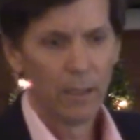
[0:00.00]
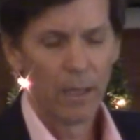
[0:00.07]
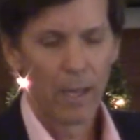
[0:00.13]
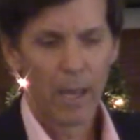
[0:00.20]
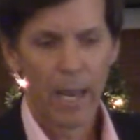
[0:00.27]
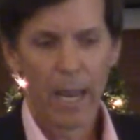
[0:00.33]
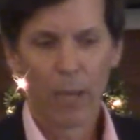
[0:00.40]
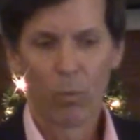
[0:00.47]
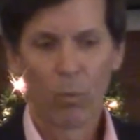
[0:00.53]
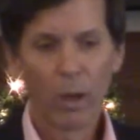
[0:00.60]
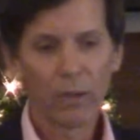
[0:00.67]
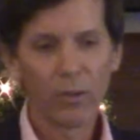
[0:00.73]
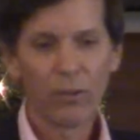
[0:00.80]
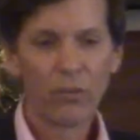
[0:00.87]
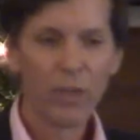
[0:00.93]
And what
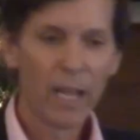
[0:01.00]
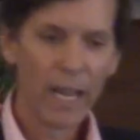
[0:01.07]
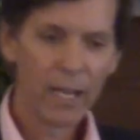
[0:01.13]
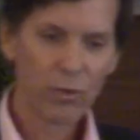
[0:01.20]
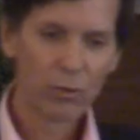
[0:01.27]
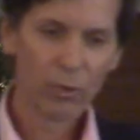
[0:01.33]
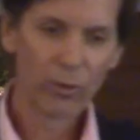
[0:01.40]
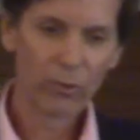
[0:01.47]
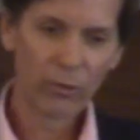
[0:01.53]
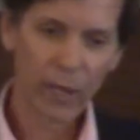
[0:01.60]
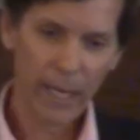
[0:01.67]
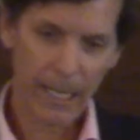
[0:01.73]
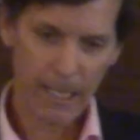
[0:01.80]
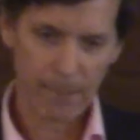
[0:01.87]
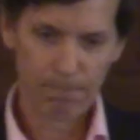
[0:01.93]
does the angel
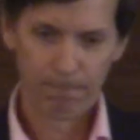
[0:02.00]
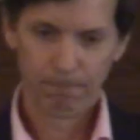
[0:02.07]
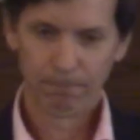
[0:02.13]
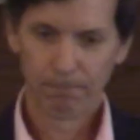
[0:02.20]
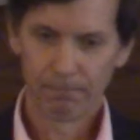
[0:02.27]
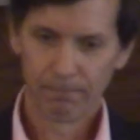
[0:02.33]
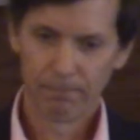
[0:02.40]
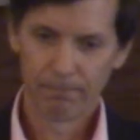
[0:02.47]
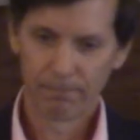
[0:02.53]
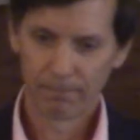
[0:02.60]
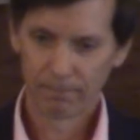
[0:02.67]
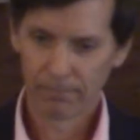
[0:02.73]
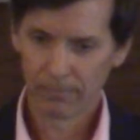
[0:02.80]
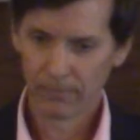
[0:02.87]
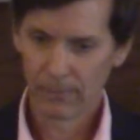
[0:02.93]
say?
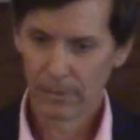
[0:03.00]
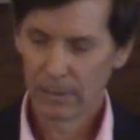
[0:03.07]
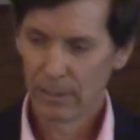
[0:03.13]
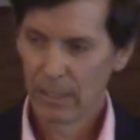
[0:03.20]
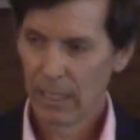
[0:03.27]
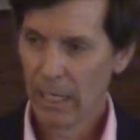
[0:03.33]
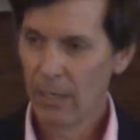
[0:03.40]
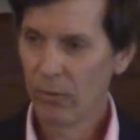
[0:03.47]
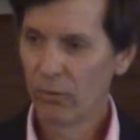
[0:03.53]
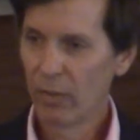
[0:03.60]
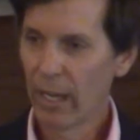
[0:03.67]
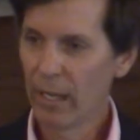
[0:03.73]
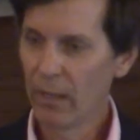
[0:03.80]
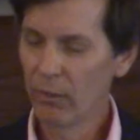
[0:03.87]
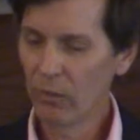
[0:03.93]
He
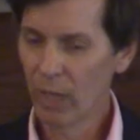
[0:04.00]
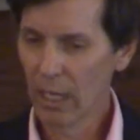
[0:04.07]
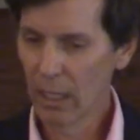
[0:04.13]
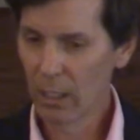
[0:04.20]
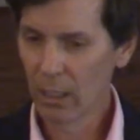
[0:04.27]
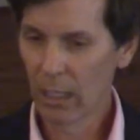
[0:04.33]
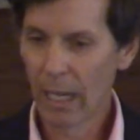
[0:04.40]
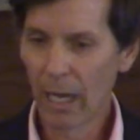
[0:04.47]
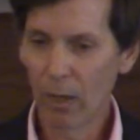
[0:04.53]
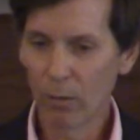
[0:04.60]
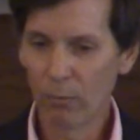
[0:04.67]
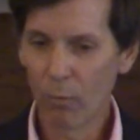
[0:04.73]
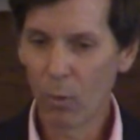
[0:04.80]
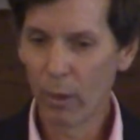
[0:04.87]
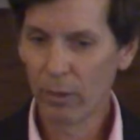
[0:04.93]
says in a loud
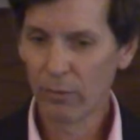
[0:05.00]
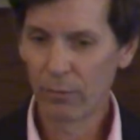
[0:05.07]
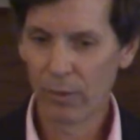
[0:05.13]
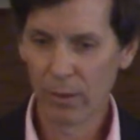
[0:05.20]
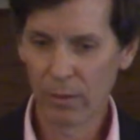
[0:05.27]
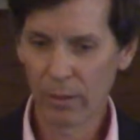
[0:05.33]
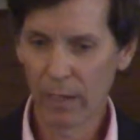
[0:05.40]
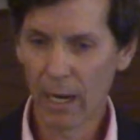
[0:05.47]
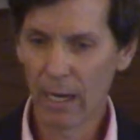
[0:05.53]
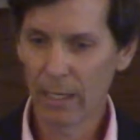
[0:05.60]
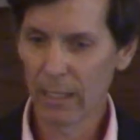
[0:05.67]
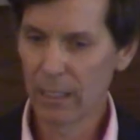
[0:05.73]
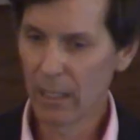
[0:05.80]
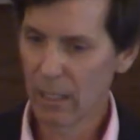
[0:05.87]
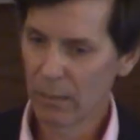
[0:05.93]
voice, Fear God and
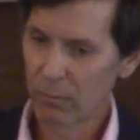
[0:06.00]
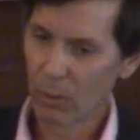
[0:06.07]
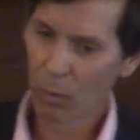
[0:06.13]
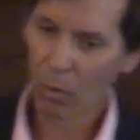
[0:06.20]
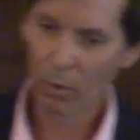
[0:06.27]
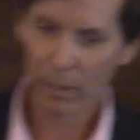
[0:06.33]
give glory to